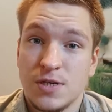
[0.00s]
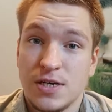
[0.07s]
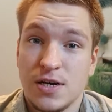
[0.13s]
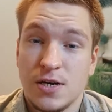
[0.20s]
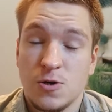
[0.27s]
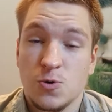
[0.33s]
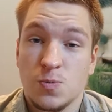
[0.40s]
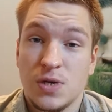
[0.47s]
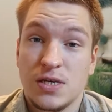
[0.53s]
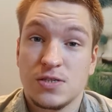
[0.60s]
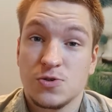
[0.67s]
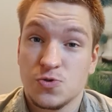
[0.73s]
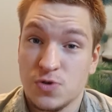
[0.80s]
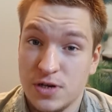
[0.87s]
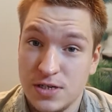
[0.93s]
guy who makes
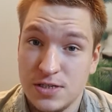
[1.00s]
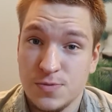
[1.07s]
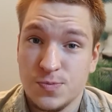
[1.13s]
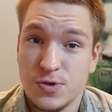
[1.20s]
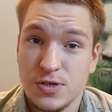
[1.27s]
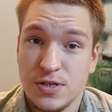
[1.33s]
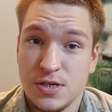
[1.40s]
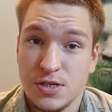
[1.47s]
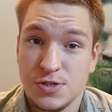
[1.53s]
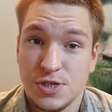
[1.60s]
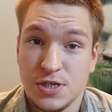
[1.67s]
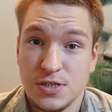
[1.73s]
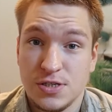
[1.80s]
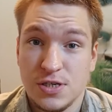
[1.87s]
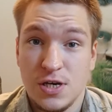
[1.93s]
crazy
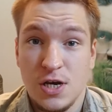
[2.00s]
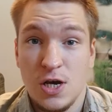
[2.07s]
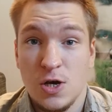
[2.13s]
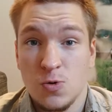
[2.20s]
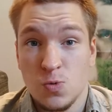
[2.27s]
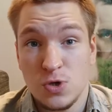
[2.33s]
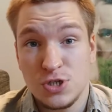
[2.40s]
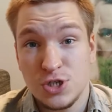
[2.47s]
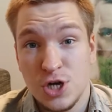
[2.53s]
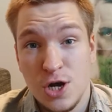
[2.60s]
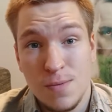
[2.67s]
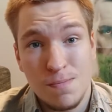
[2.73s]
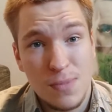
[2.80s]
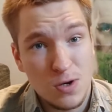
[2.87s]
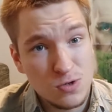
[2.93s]
predictions, which
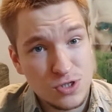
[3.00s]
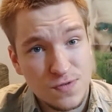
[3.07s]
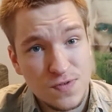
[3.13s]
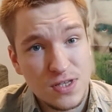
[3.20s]
most of the